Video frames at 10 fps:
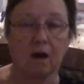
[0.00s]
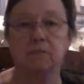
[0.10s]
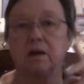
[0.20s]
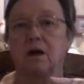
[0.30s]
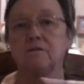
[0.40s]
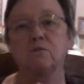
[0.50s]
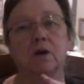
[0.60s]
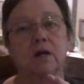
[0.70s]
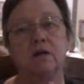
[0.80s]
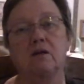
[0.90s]
I mean, I've
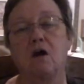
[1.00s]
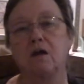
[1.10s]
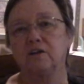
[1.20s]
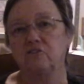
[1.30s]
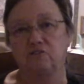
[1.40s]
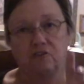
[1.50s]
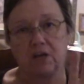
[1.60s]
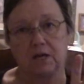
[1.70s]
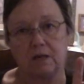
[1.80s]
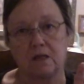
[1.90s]
read cottage
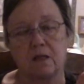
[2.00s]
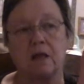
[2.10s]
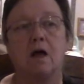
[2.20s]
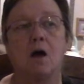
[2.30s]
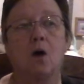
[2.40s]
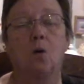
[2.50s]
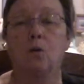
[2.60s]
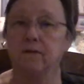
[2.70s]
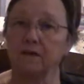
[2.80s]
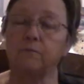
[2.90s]
cheese
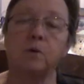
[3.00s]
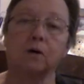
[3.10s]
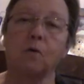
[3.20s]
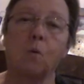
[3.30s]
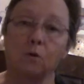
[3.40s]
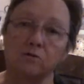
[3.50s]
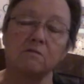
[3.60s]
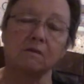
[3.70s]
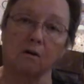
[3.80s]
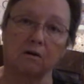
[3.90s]
where they've put
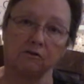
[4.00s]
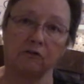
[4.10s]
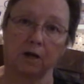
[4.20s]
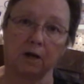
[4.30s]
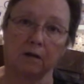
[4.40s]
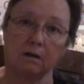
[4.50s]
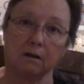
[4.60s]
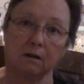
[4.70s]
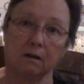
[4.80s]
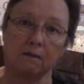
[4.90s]
cornstarch in it.
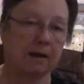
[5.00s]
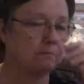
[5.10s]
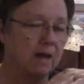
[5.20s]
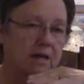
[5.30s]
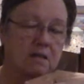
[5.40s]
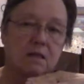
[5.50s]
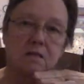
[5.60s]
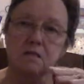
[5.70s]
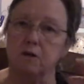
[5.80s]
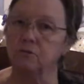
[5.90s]
That makes
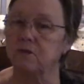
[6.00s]
no